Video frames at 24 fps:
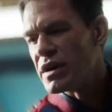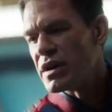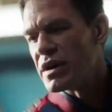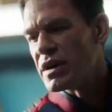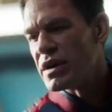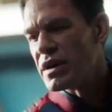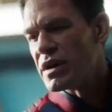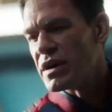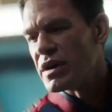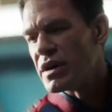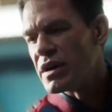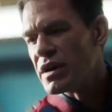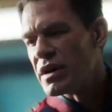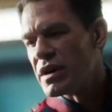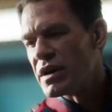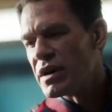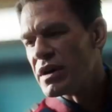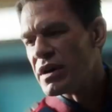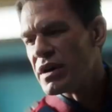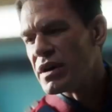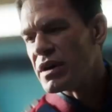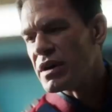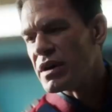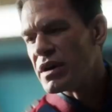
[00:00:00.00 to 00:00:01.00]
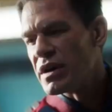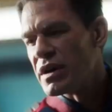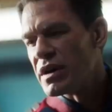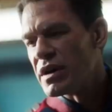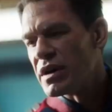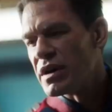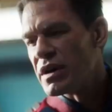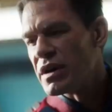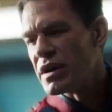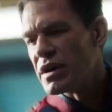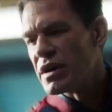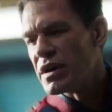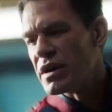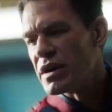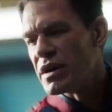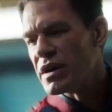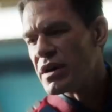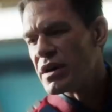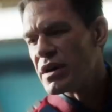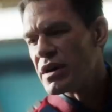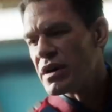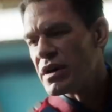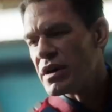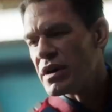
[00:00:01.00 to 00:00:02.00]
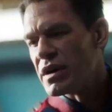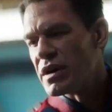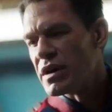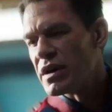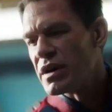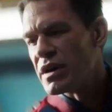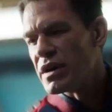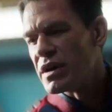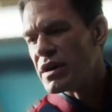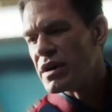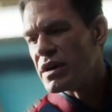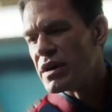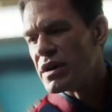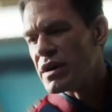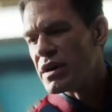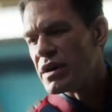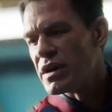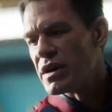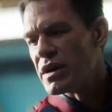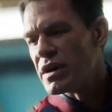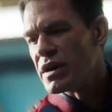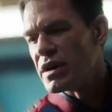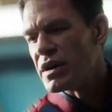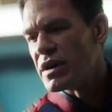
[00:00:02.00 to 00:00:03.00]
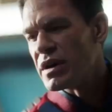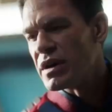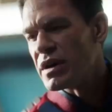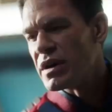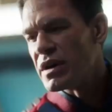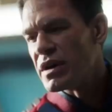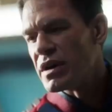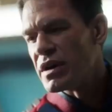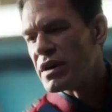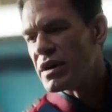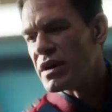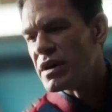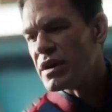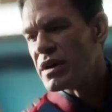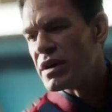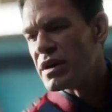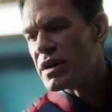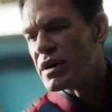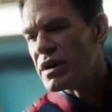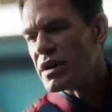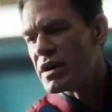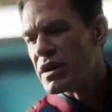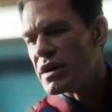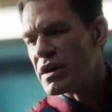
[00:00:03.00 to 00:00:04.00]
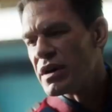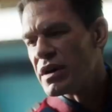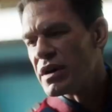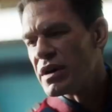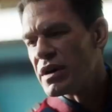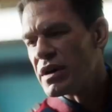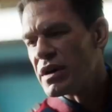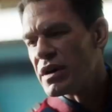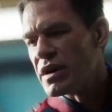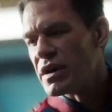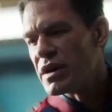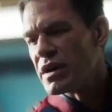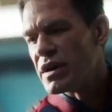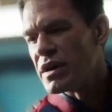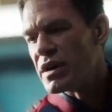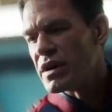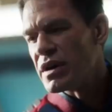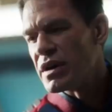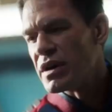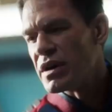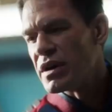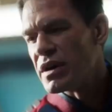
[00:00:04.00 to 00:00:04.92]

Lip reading: The person shown says nothing.